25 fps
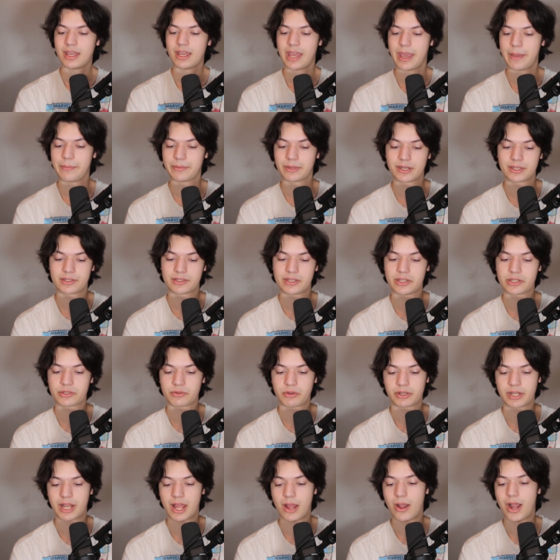am going to say this
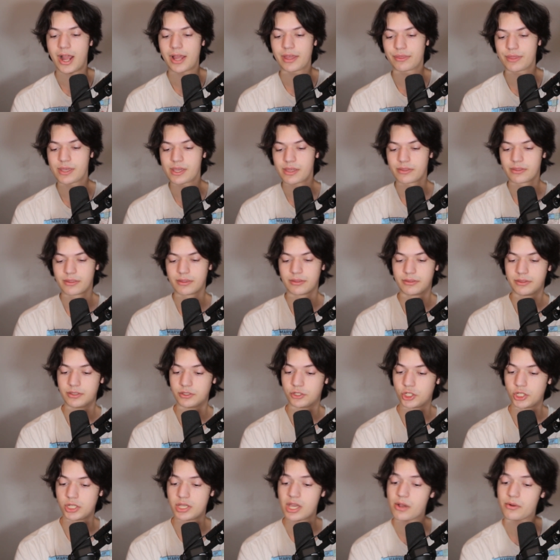right now. I think the
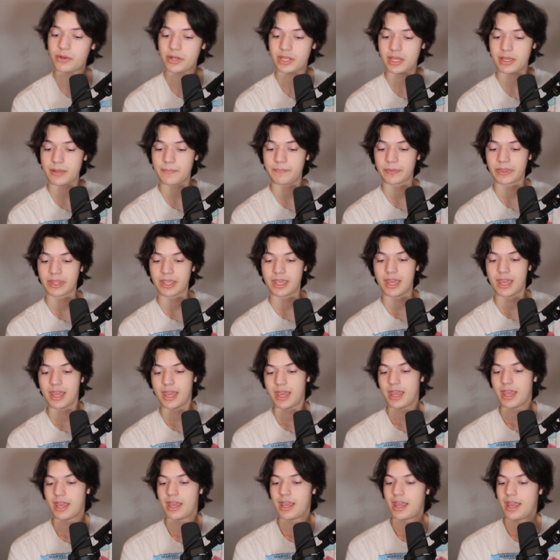Chioni
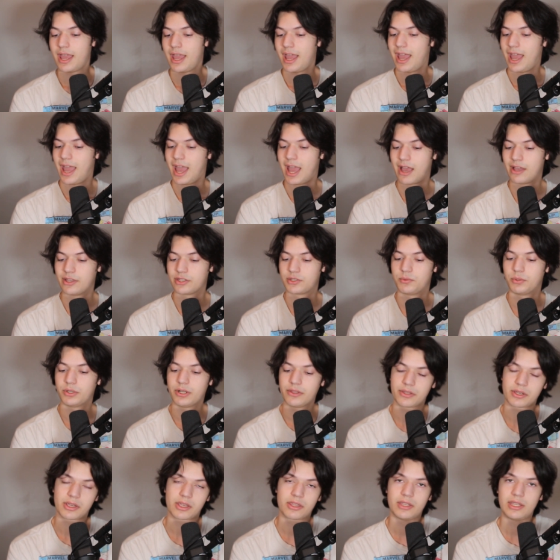has one
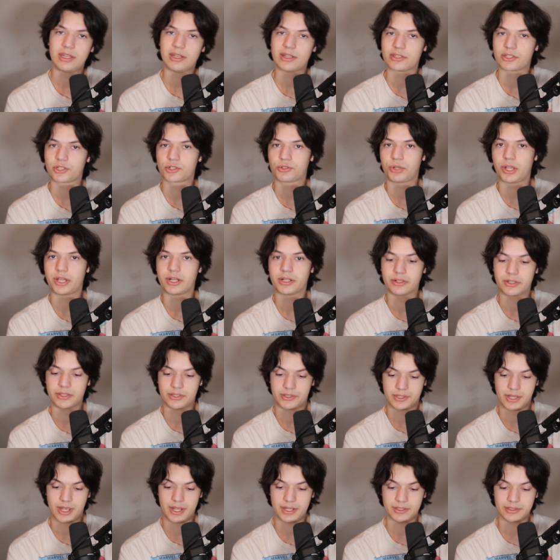of the cleanest trainer
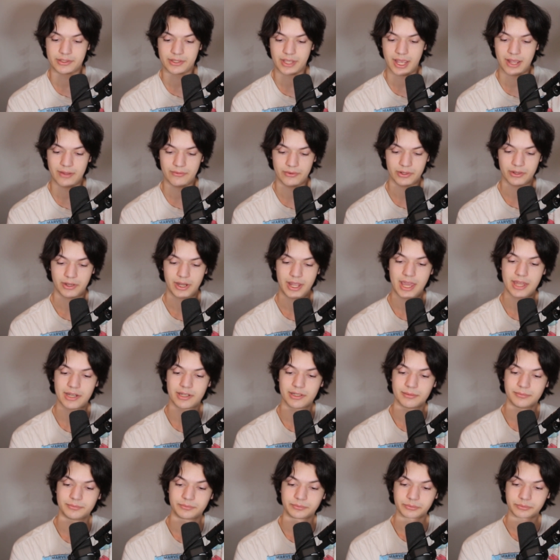designs ever,
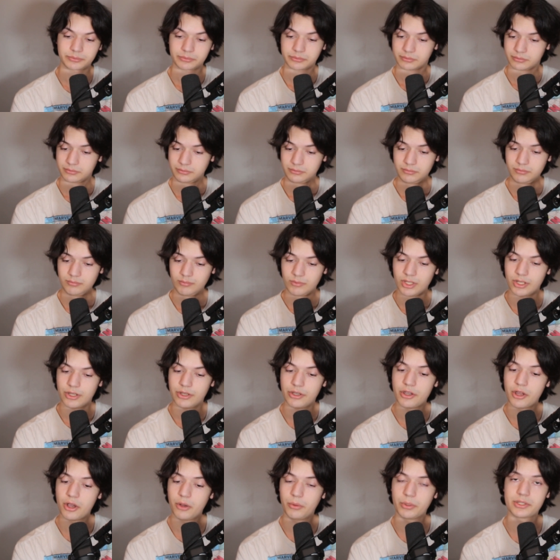and
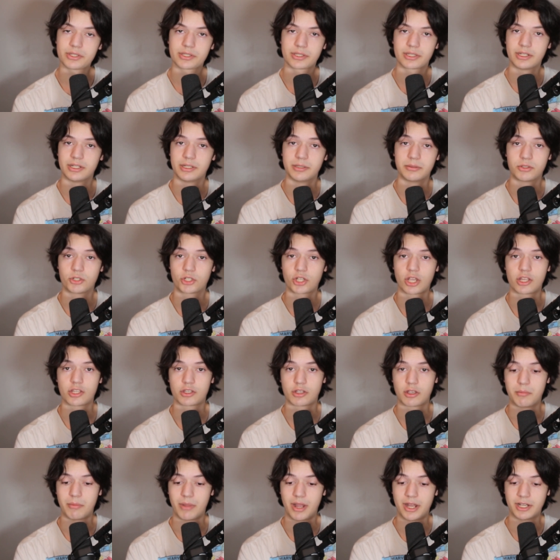no one's going to change
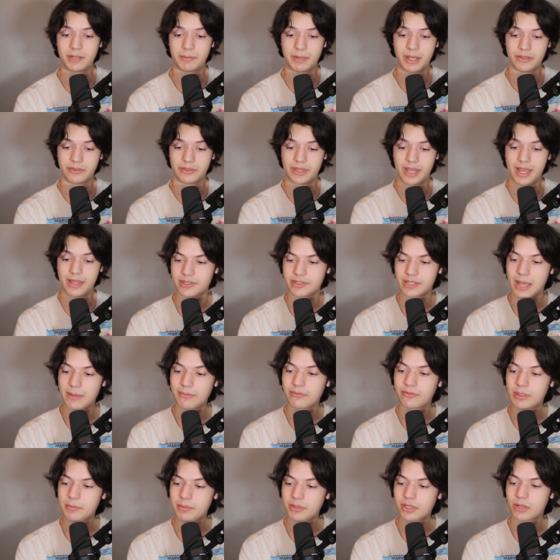their mind about that. I'm
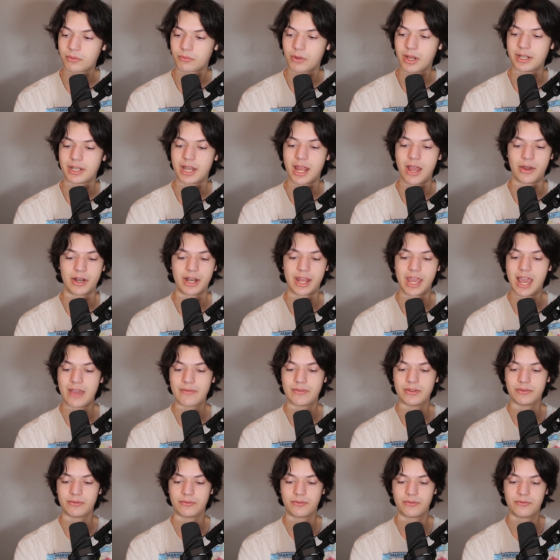flipping it right now, and I
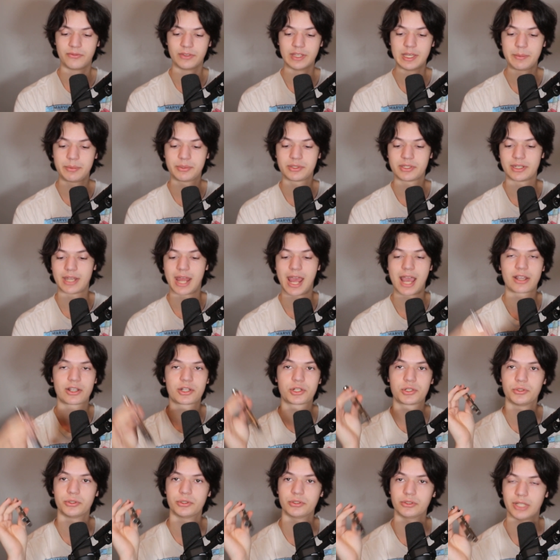haven't flipped an
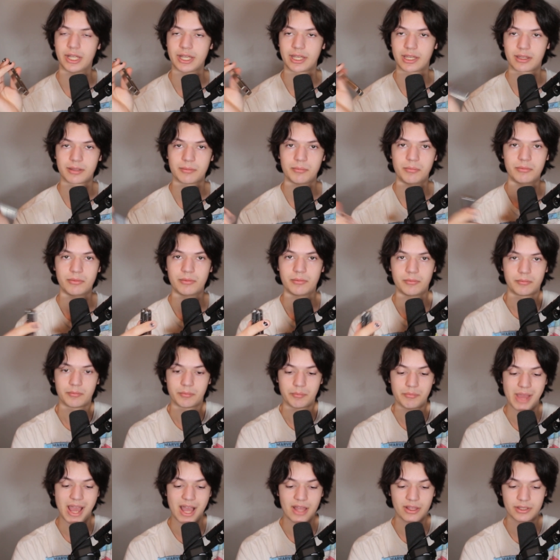actual like
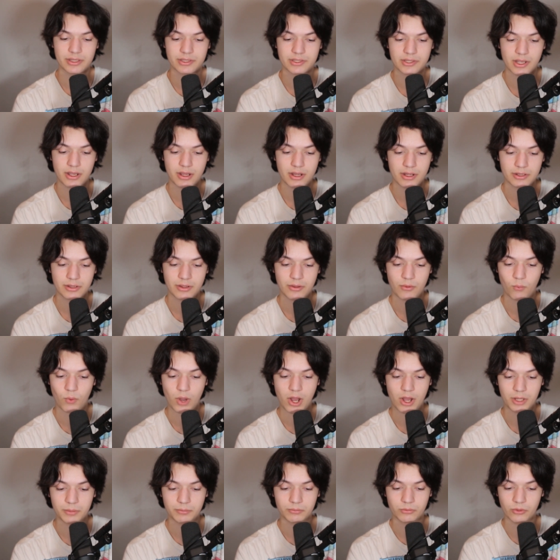Balisong
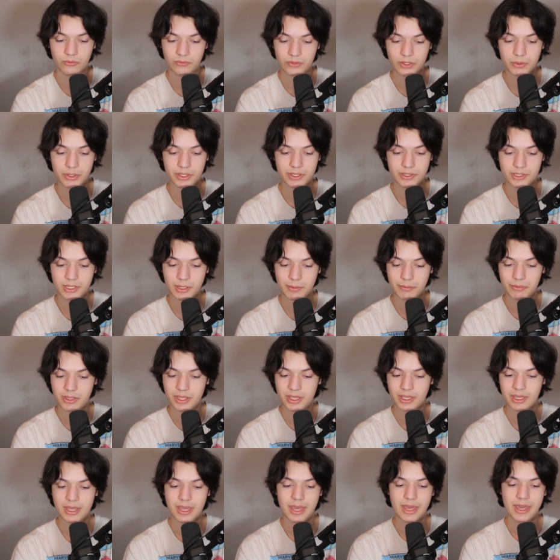while I'm reviewing
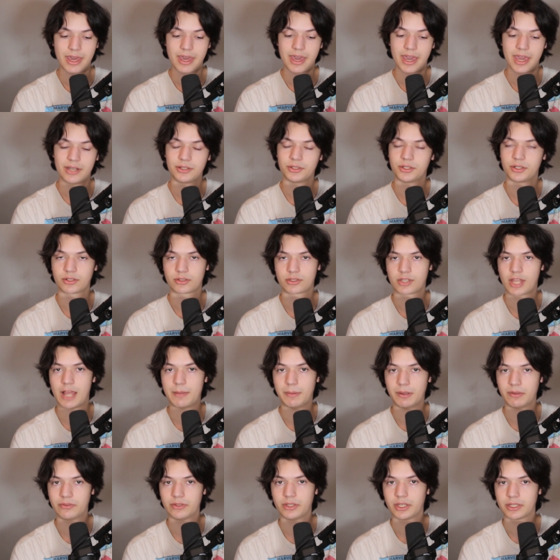something in a long
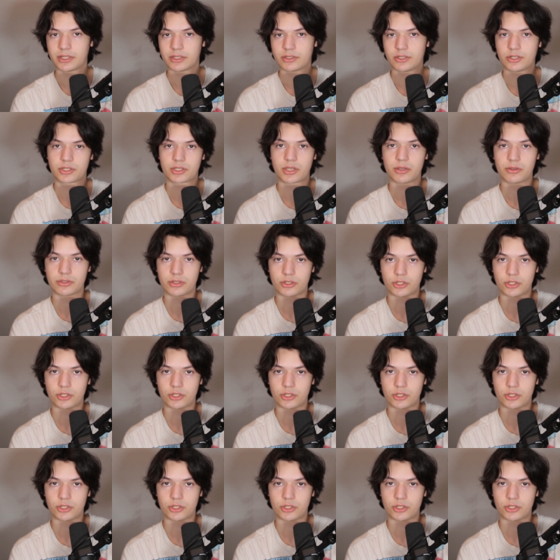time. I feel like that just goes to